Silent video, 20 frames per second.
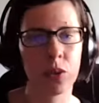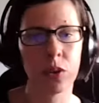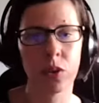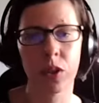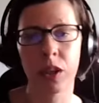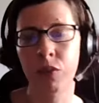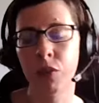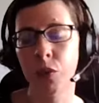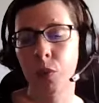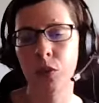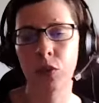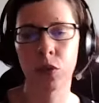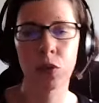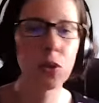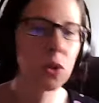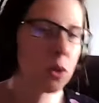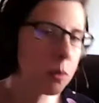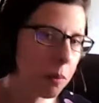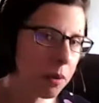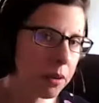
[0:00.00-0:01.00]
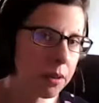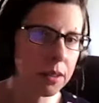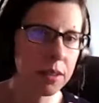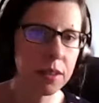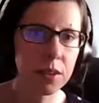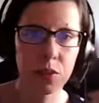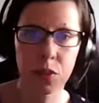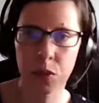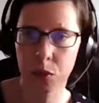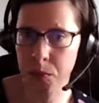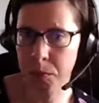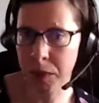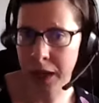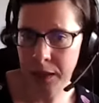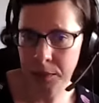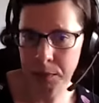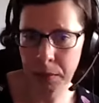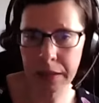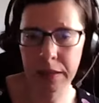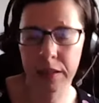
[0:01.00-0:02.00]
on if it was a good month, if it's a
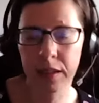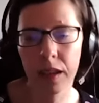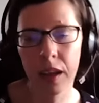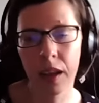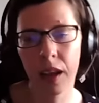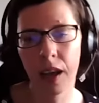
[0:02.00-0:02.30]
bad month,